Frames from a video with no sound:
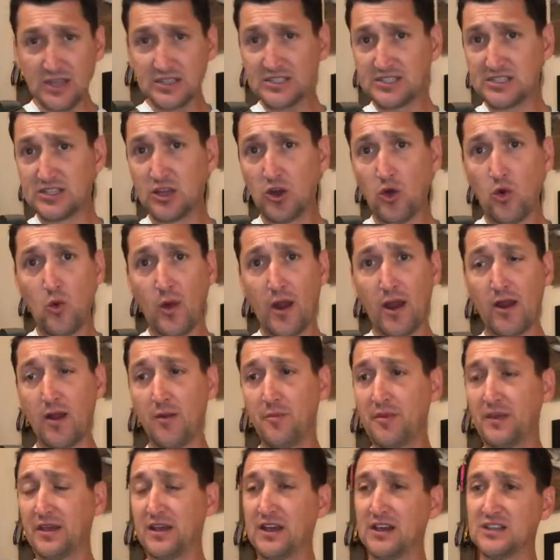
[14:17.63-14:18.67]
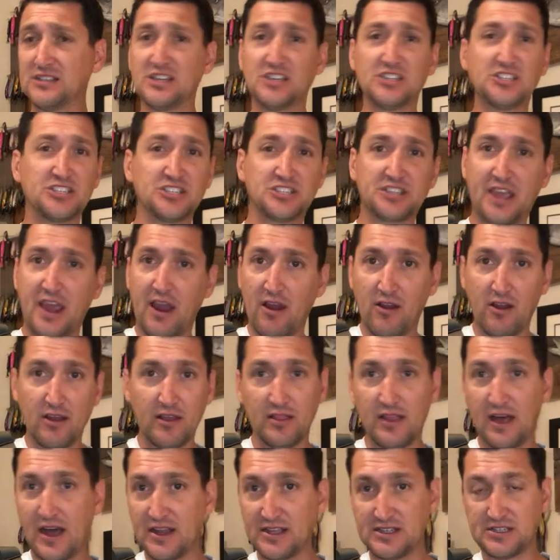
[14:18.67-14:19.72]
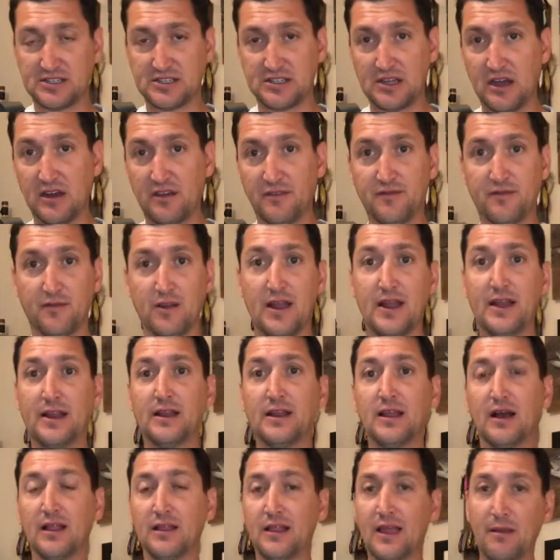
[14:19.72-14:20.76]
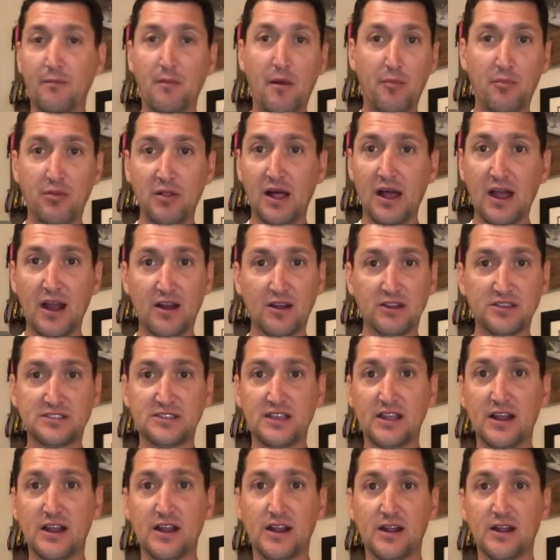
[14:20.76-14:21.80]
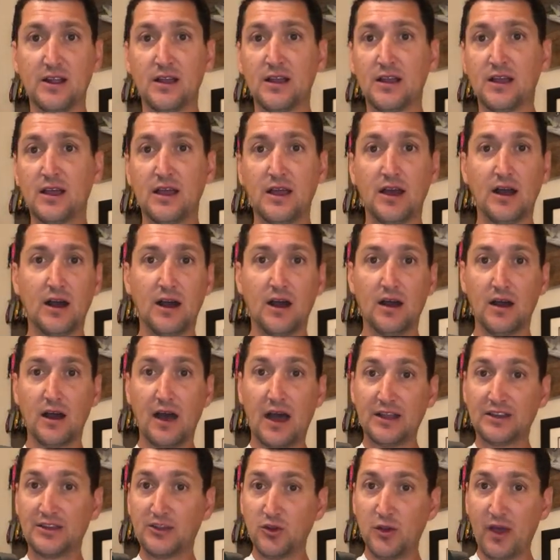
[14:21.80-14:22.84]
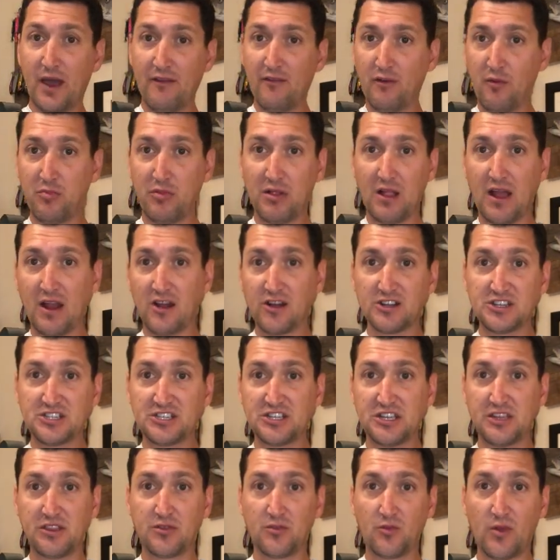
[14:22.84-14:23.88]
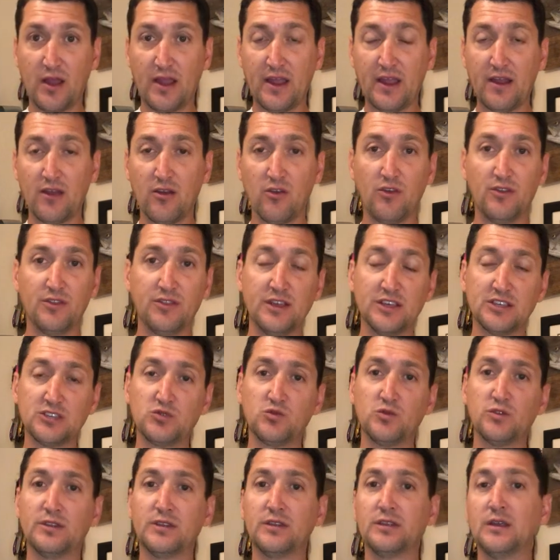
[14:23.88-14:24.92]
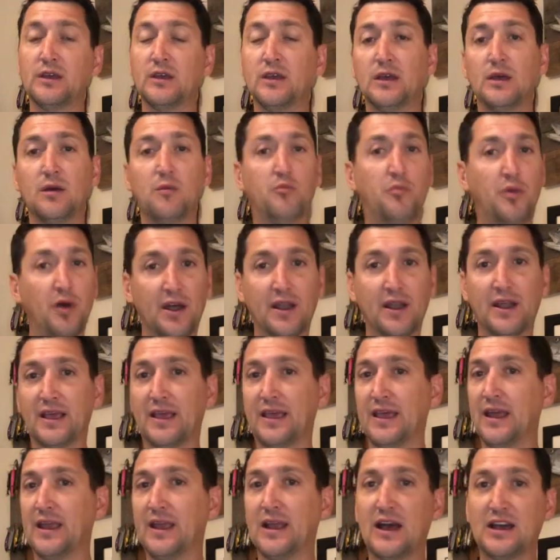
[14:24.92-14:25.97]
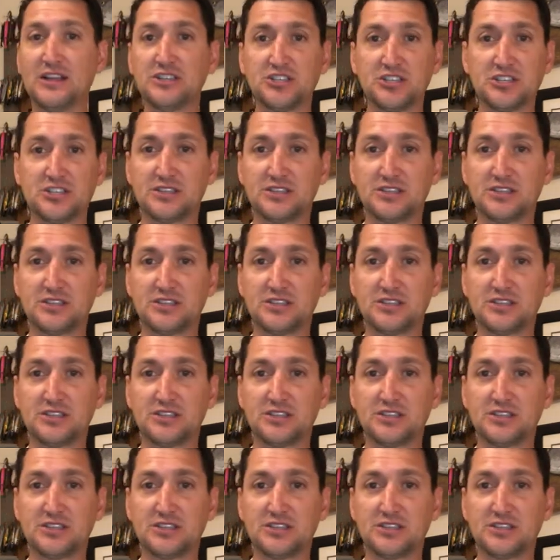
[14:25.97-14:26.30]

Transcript: I still wear it because I just carry a lot of stuff, right? I like my pliers there. I do have a plier sheath right here on this one, but again,